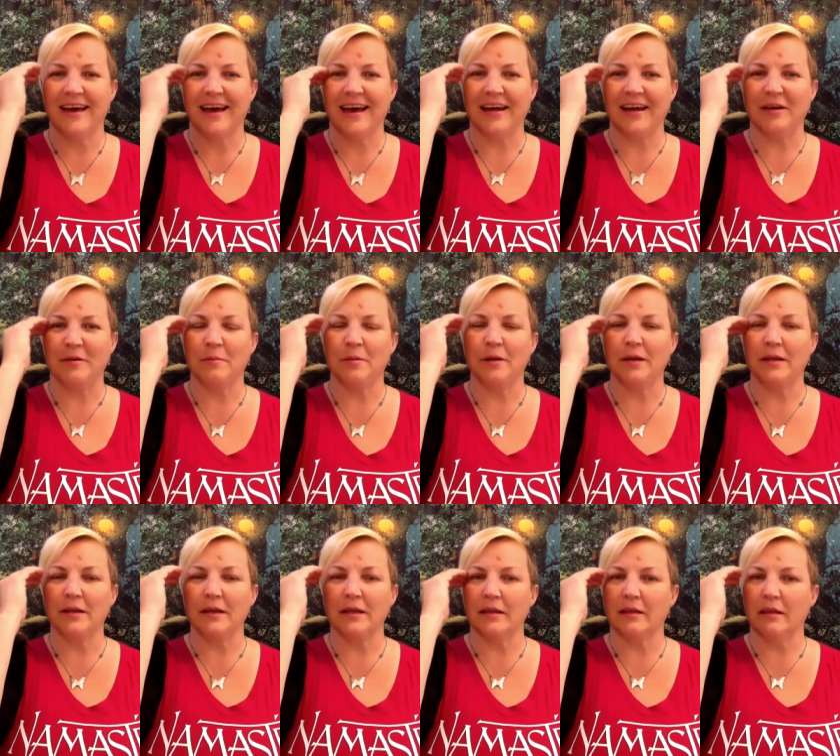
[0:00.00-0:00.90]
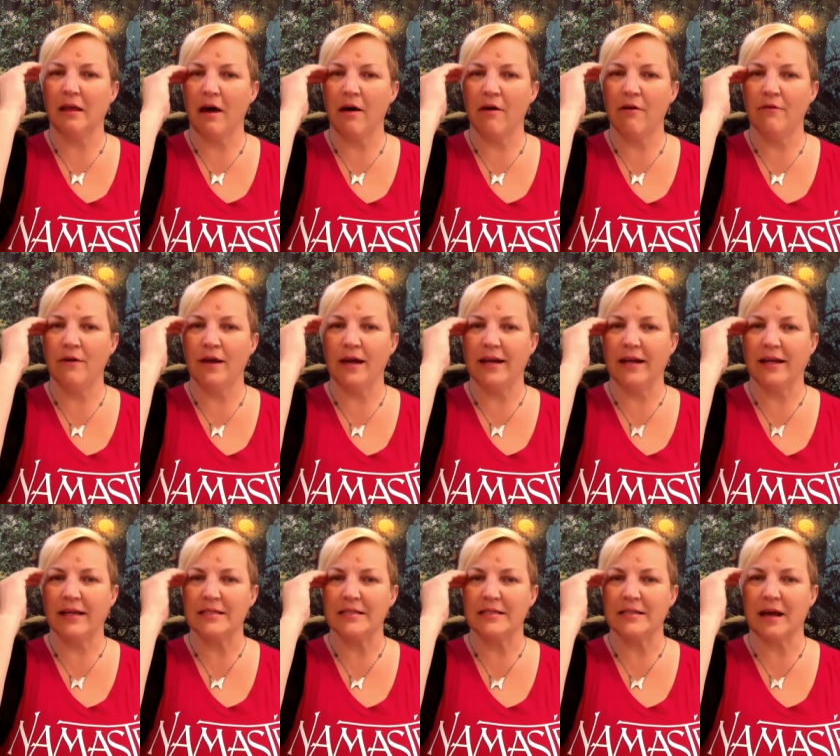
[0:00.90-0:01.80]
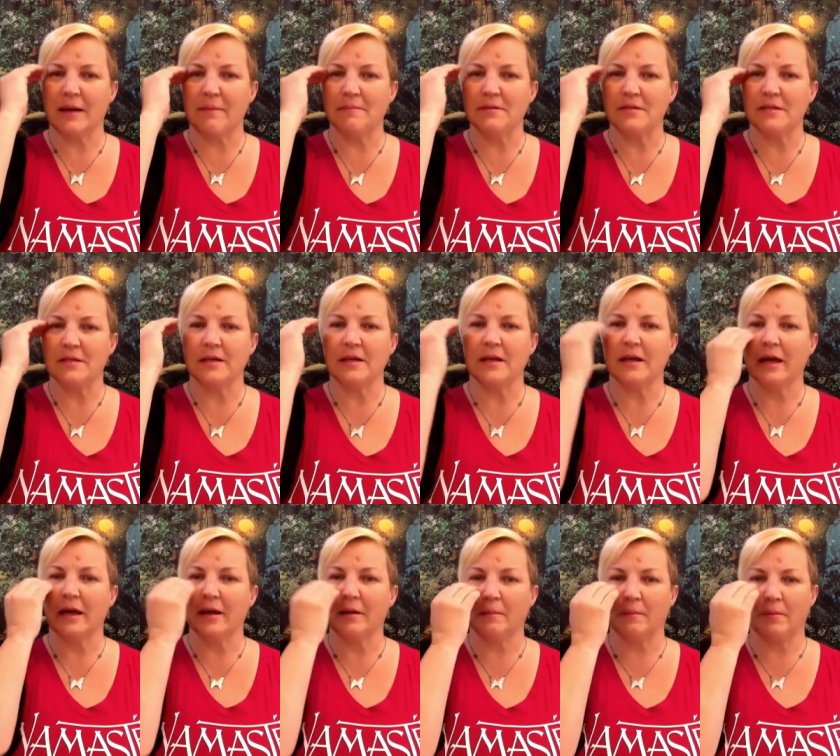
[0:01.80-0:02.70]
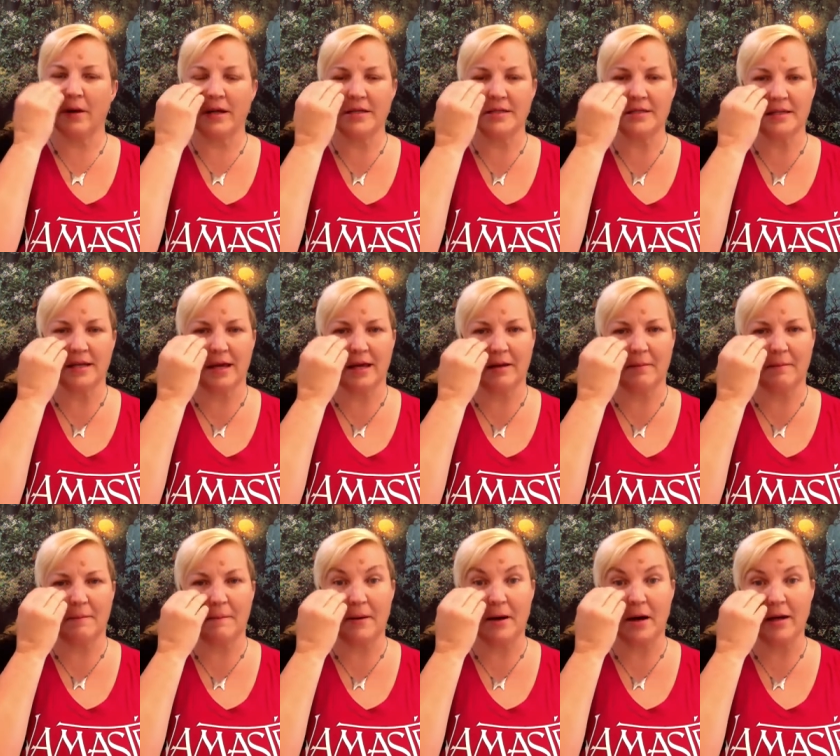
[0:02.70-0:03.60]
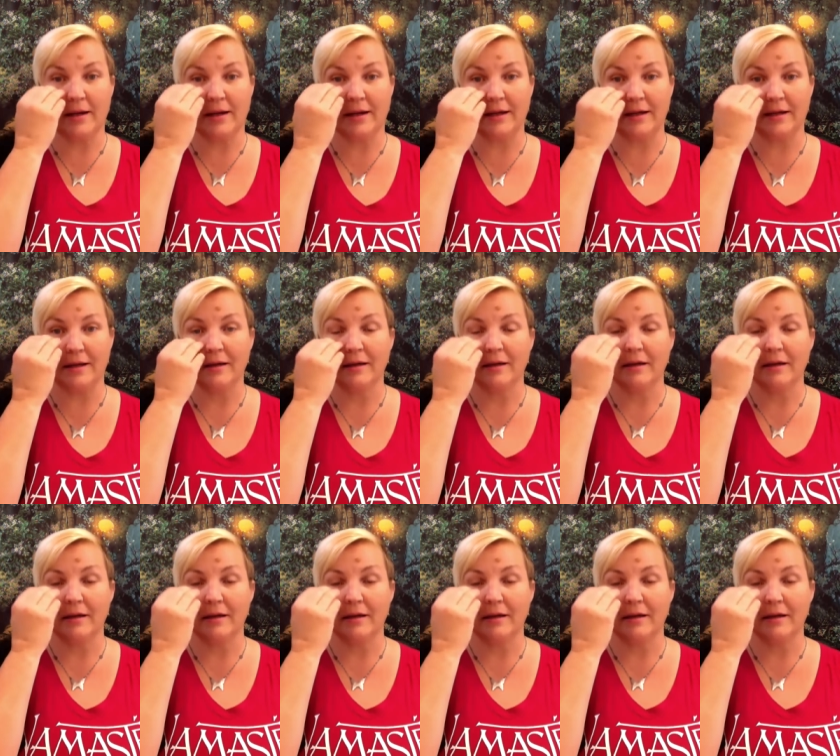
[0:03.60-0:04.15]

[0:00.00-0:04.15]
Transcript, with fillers: I completely love and accept and embrace and embody